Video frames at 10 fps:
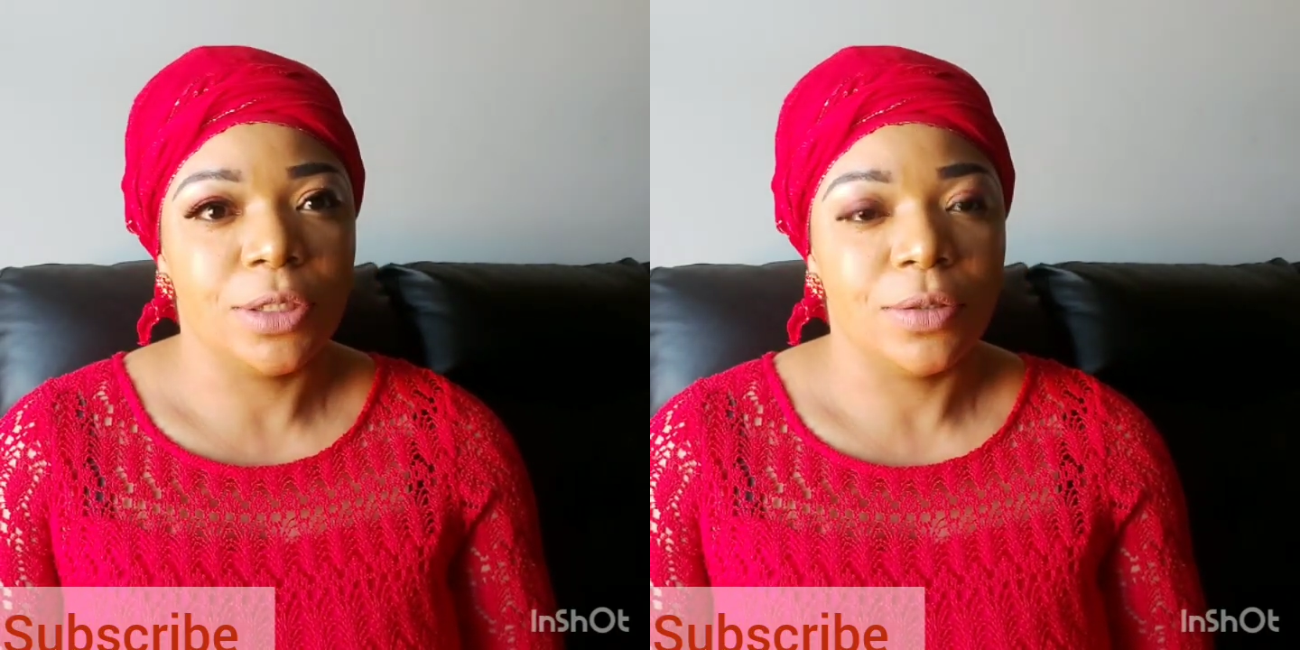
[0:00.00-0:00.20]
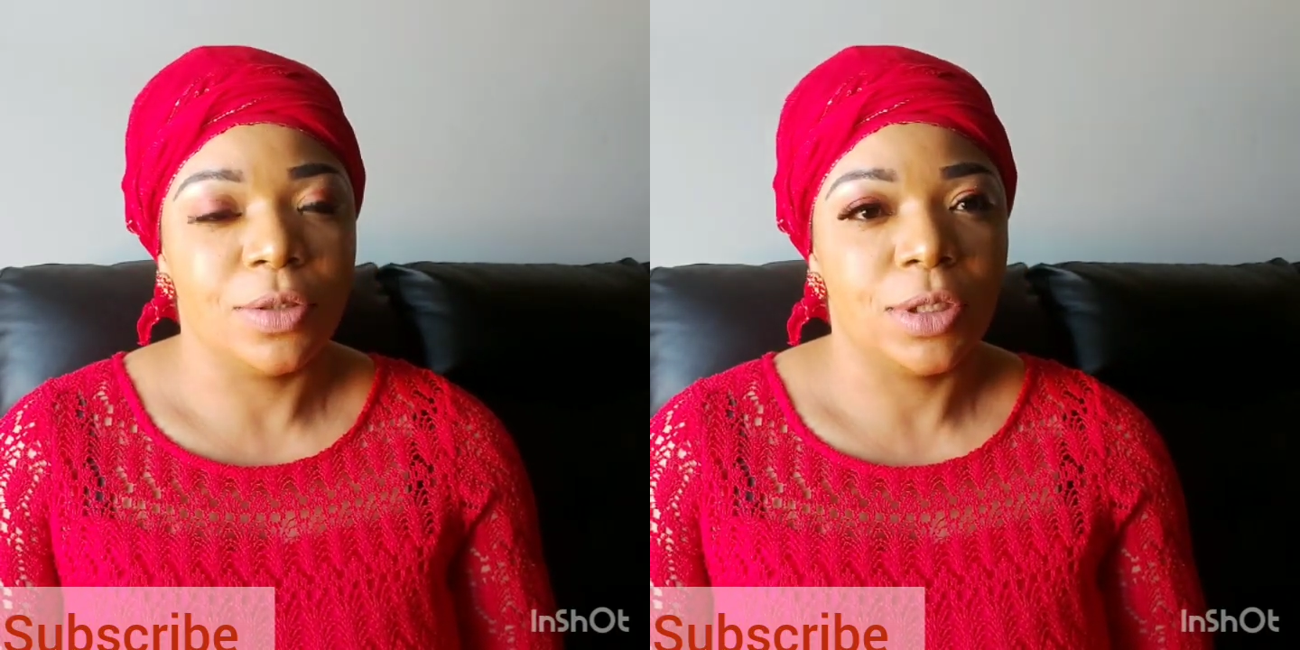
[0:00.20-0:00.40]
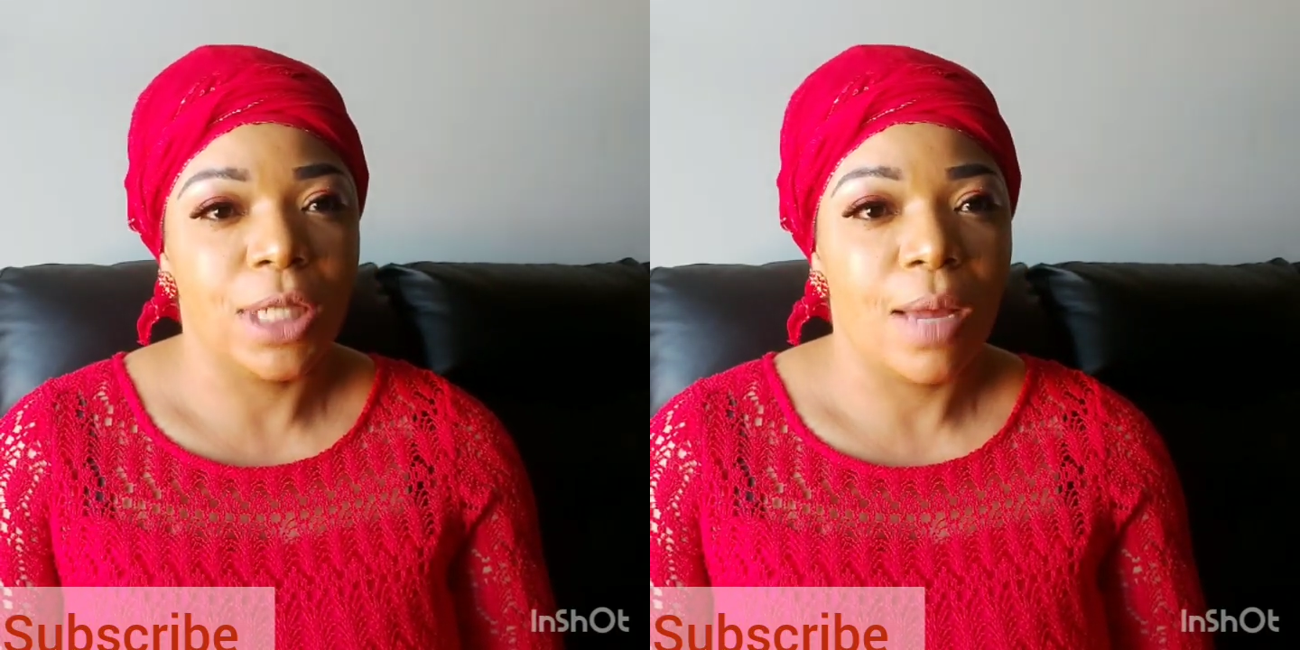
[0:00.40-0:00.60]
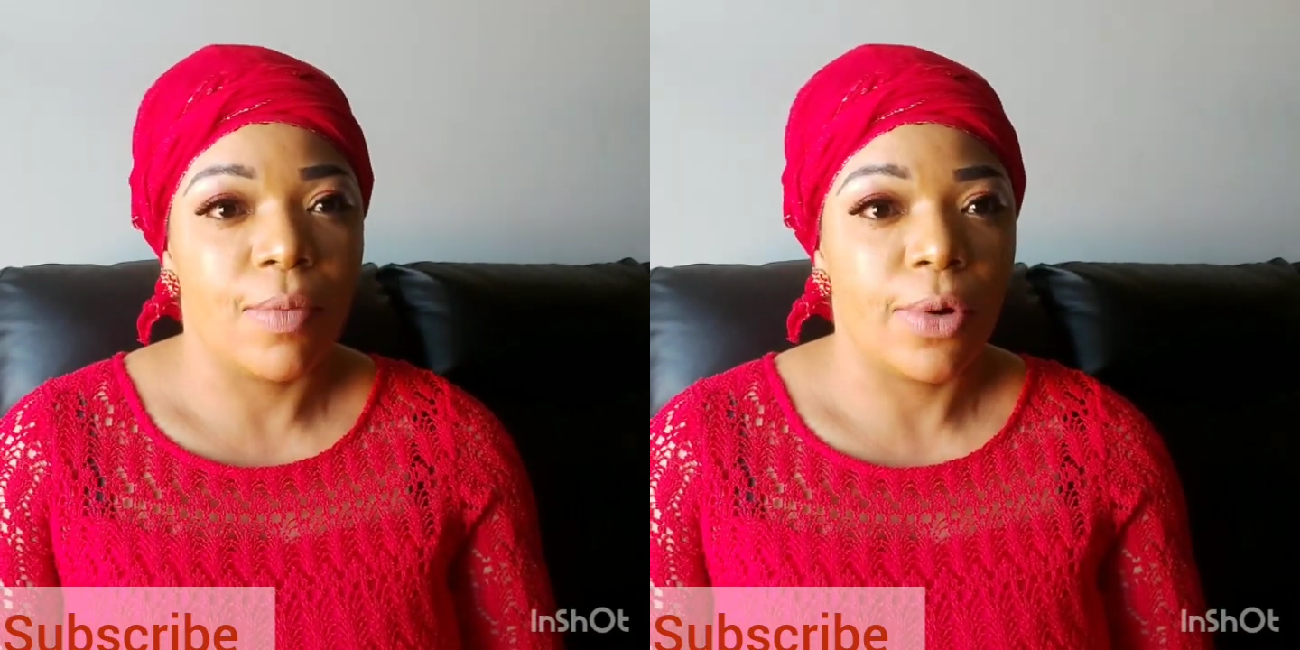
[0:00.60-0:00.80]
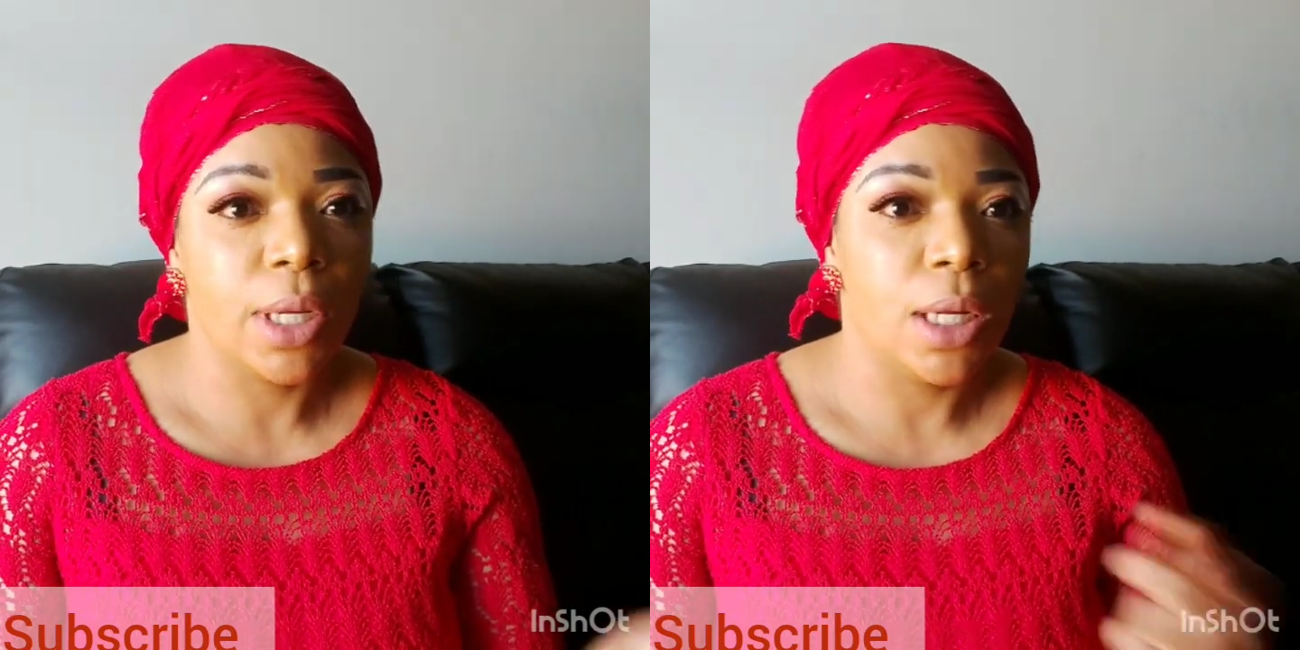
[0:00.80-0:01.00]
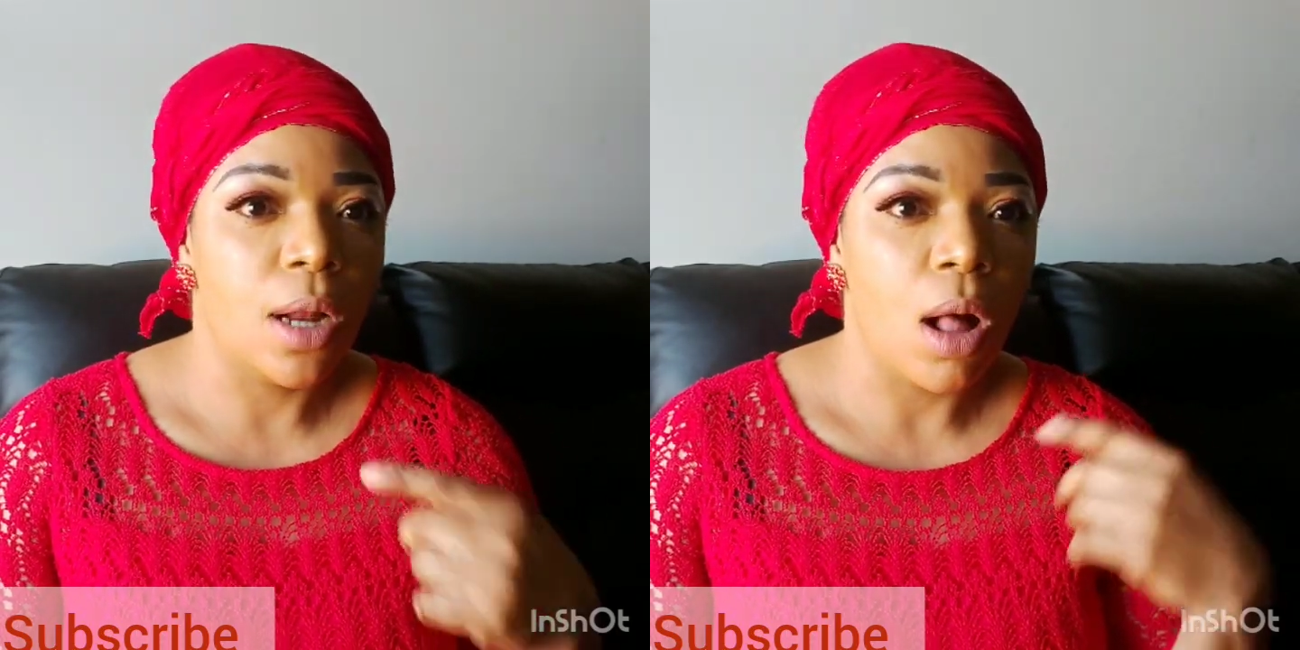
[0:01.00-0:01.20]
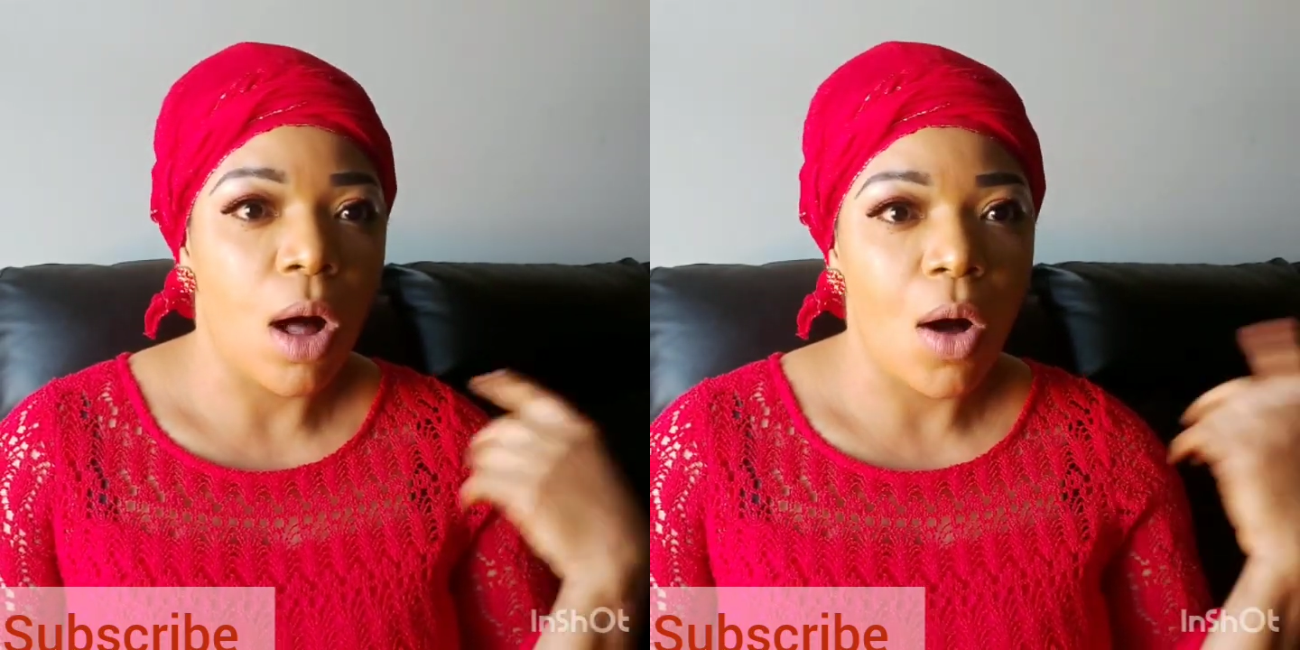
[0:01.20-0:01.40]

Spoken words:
so today I'm rocking